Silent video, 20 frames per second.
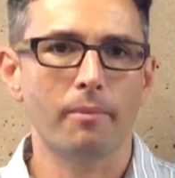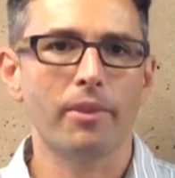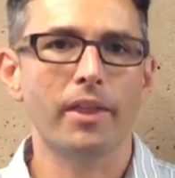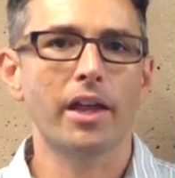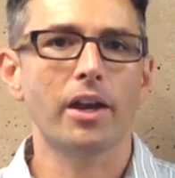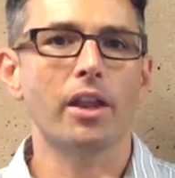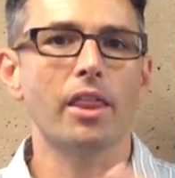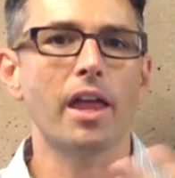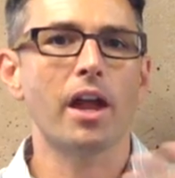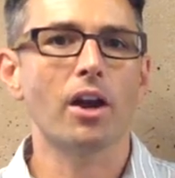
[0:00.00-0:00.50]

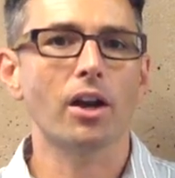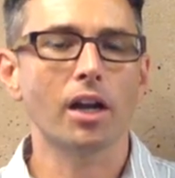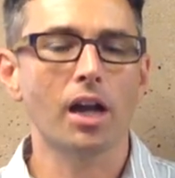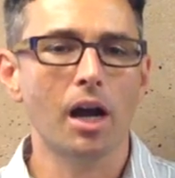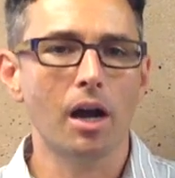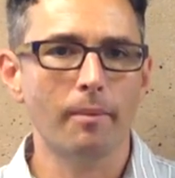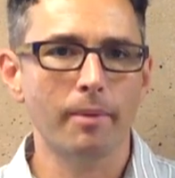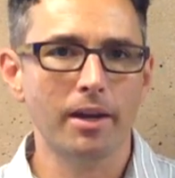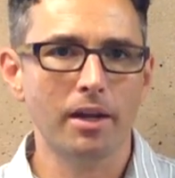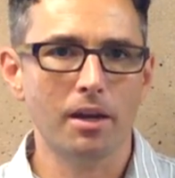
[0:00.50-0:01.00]
that they're
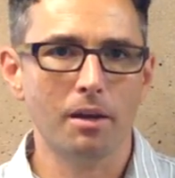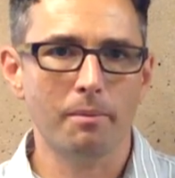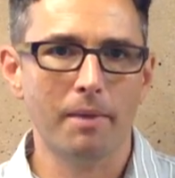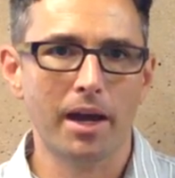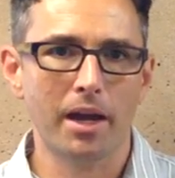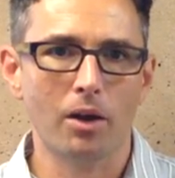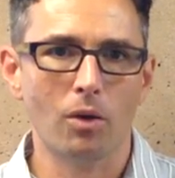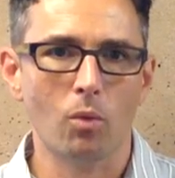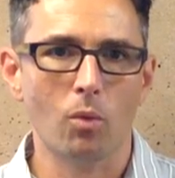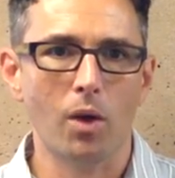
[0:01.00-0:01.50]
coming no
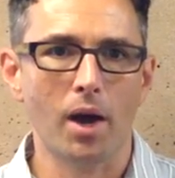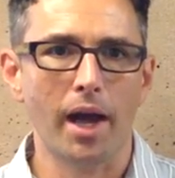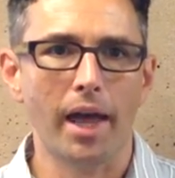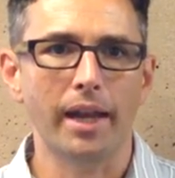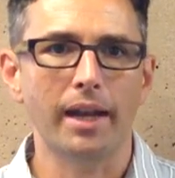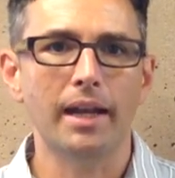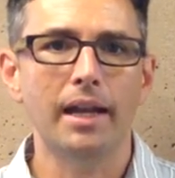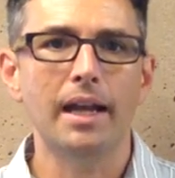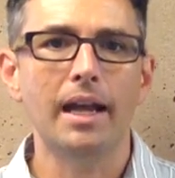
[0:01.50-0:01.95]
matter what,